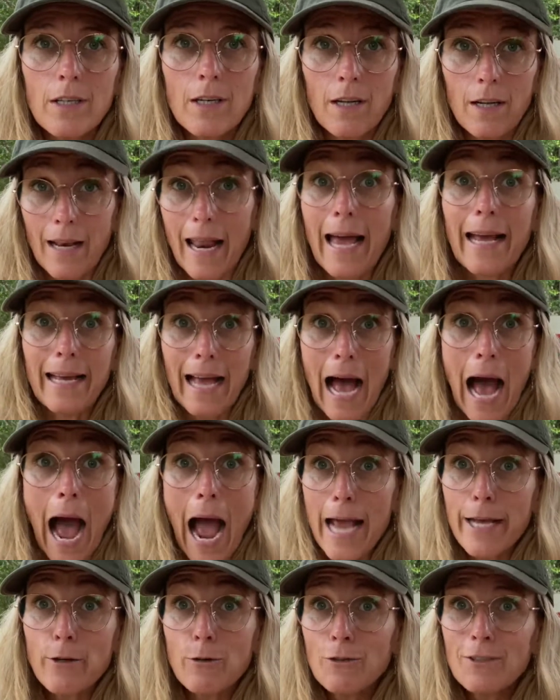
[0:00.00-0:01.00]
like
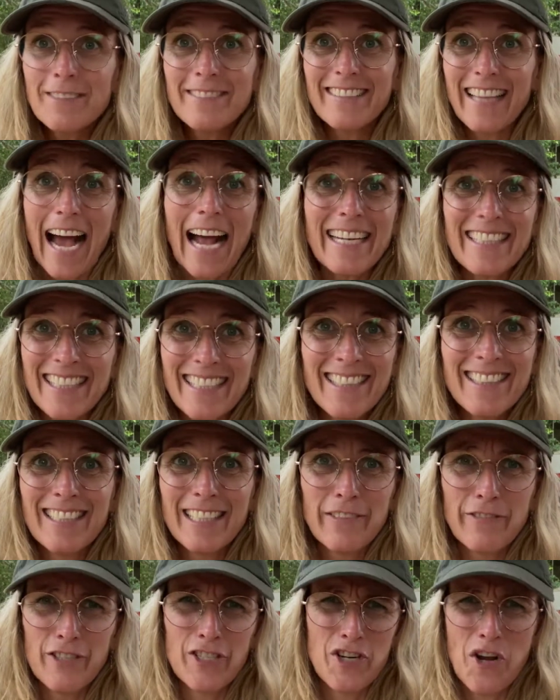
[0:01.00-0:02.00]
I didn't
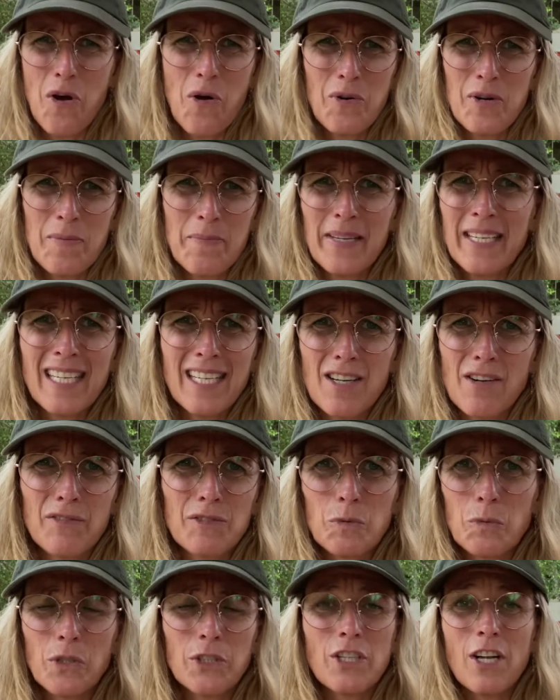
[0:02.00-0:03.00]
even know the meaning of
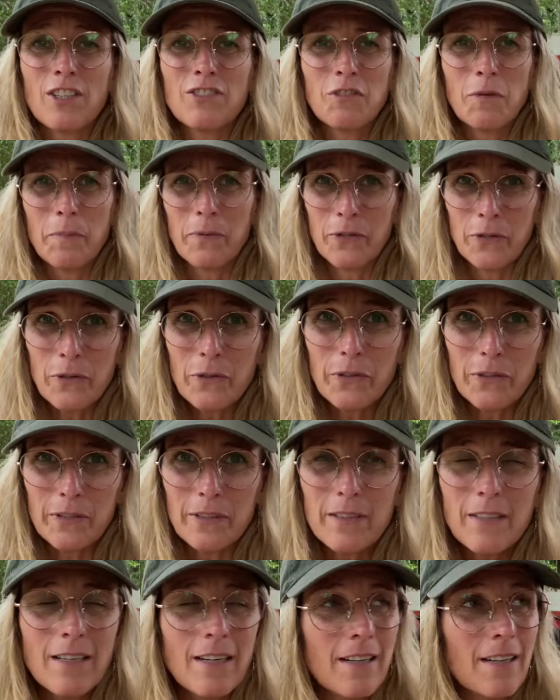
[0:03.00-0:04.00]
the word
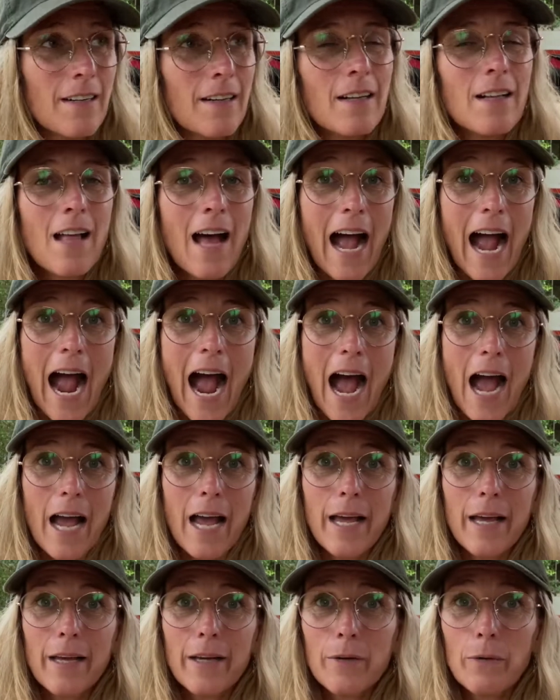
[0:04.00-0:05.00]
entrepreneur.
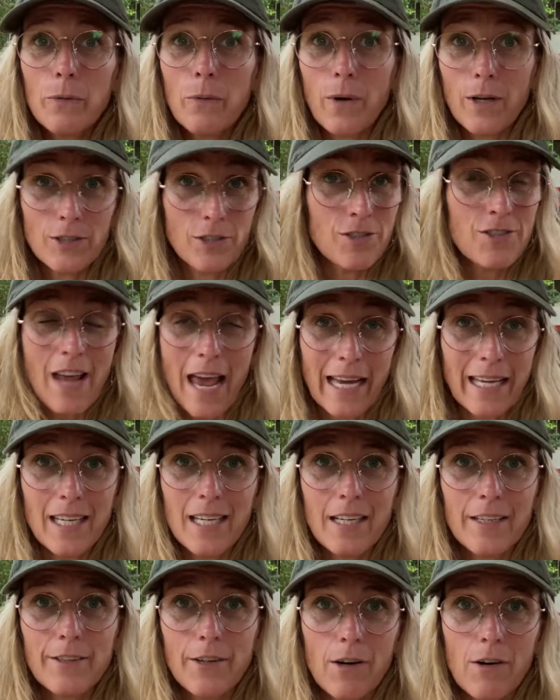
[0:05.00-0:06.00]
I wasn't
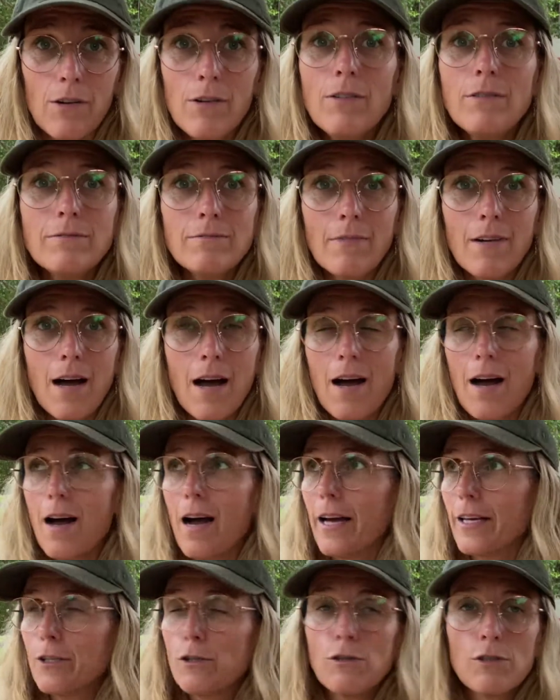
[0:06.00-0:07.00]
techie at all.
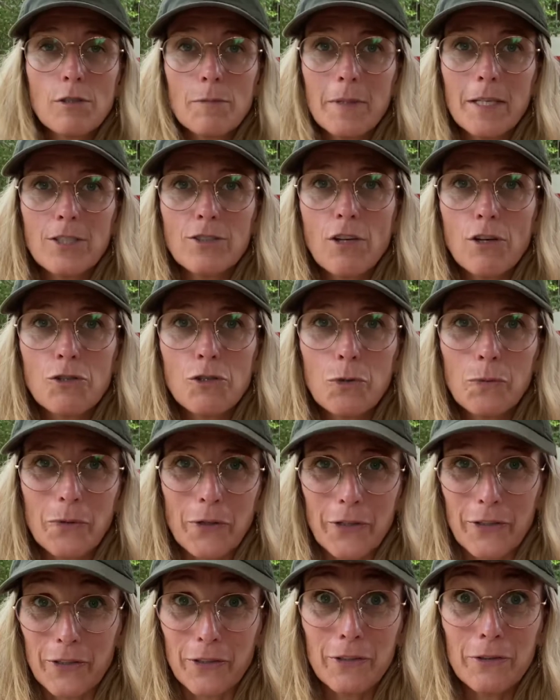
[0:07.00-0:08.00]
I used to be a social
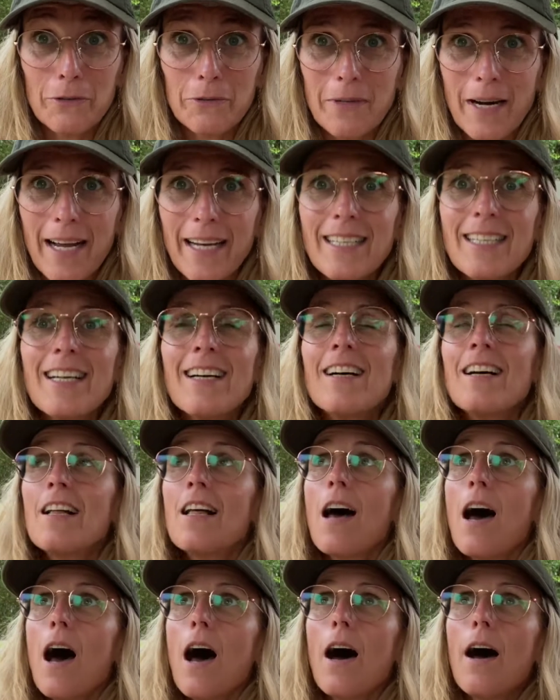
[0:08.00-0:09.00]
worker, right?
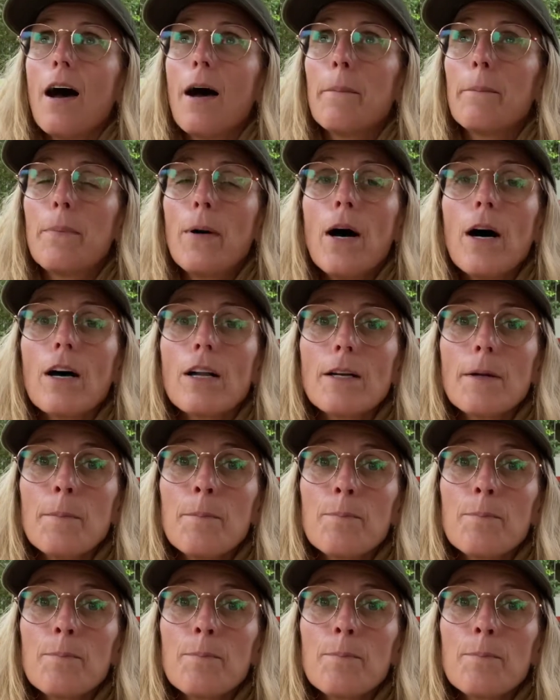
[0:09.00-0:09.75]
But